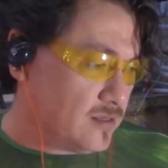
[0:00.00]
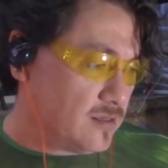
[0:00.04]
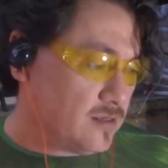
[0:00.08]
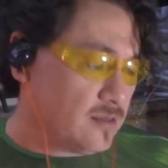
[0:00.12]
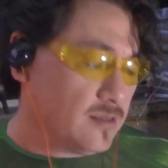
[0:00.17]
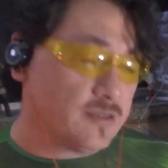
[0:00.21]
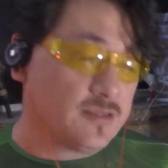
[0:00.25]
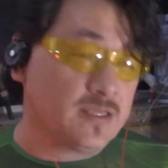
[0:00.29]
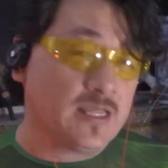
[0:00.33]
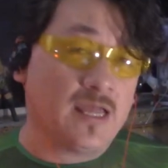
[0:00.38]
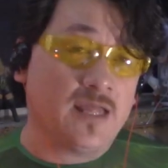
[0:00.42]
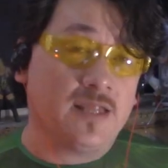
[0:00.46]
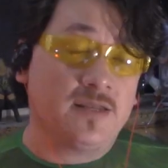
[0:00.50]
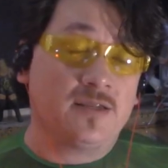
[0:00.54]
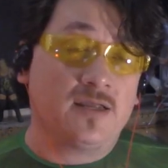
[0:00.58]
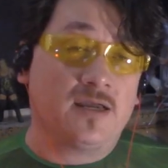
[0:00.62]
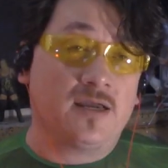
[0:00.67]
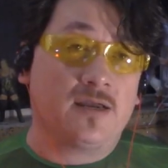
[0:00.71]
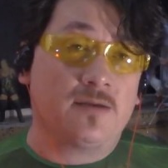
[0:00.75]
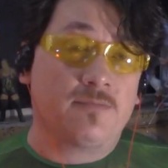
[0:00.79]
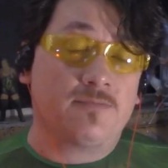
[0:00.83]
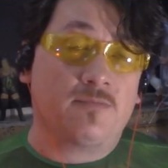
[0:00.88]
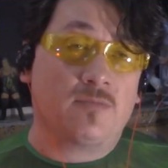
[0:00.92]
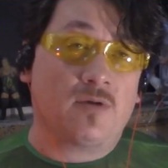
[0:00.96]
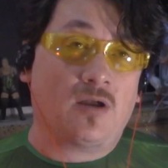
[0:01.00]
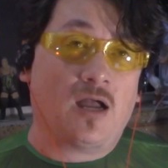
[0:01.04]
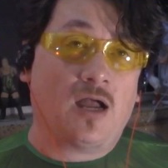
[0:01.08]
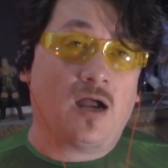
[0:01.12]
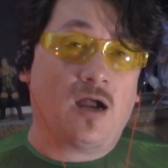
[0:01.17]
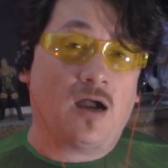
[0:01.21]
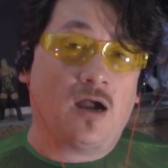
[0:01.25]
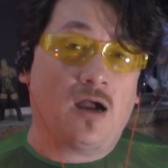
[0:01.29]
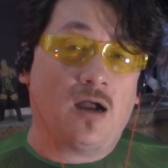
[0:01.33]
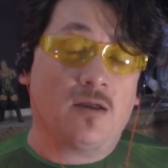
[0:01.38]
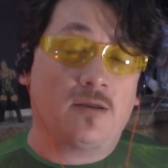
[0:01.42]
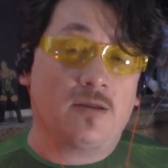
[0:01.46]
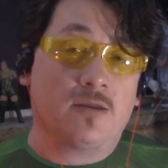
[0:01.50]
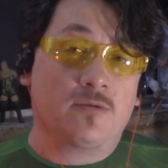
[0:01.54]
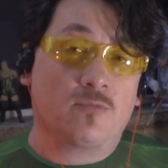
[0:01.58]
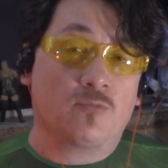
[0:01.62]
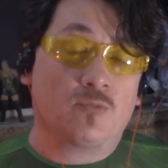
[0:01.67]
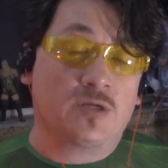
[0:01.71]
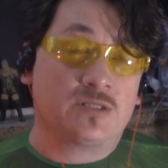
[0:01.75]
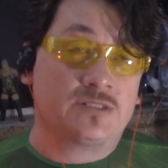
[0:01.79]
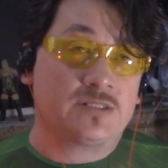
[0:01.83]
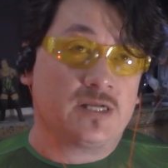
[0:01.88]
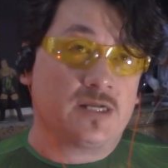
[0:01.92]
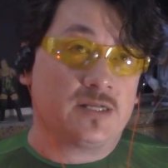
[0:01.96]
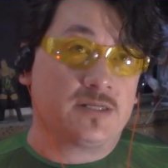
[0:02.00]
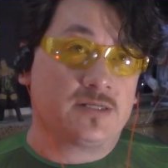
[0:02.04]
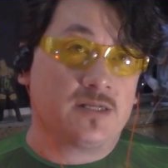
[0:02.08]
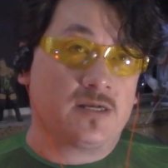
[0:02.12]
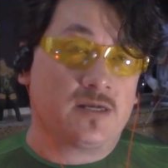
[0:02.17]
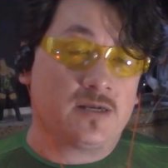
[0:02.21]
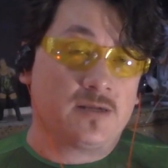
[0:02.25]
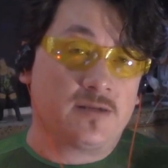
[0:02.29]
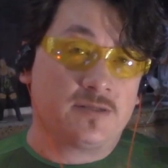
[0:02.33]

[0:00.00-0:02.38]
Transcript: Then what's that?